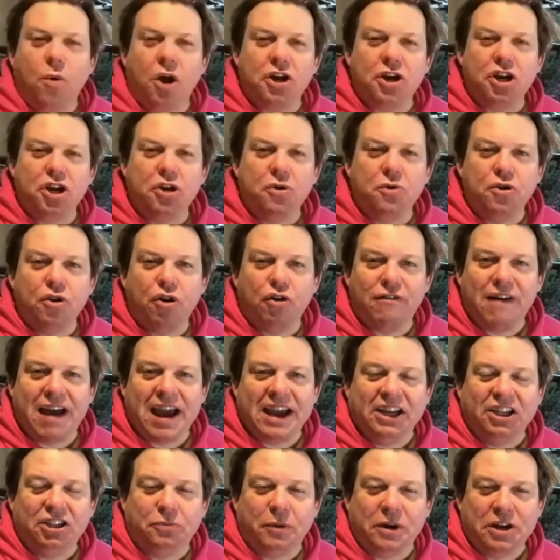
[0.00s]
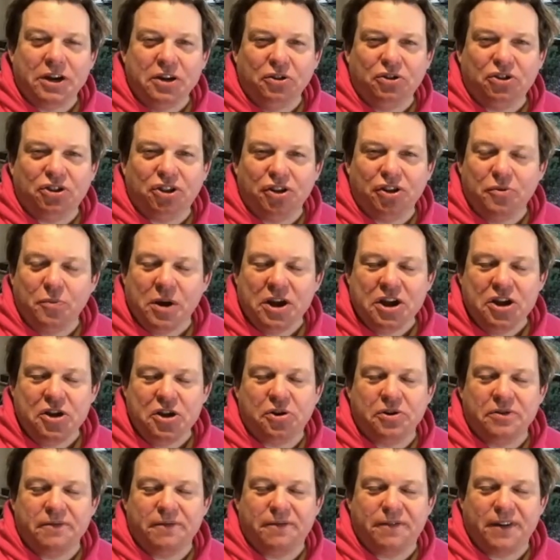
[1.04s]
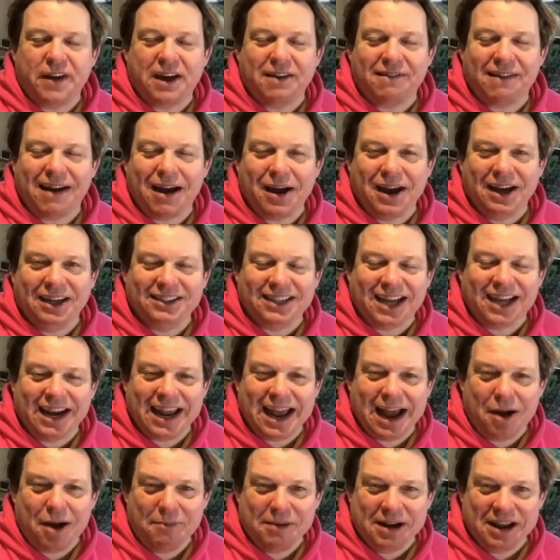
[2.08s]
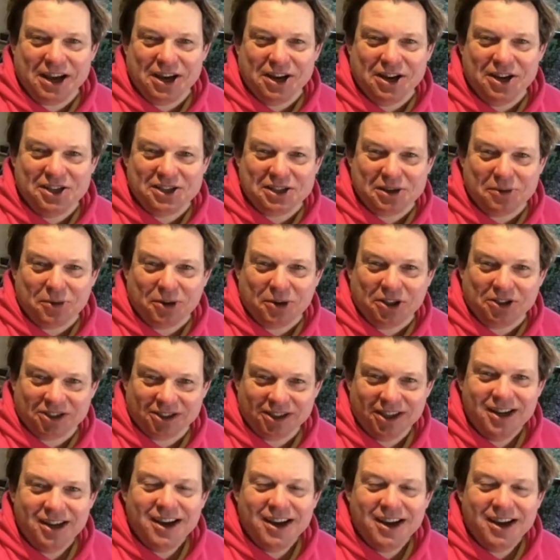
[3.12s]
I knew your age when you couldn't figure out exactly how many years it was.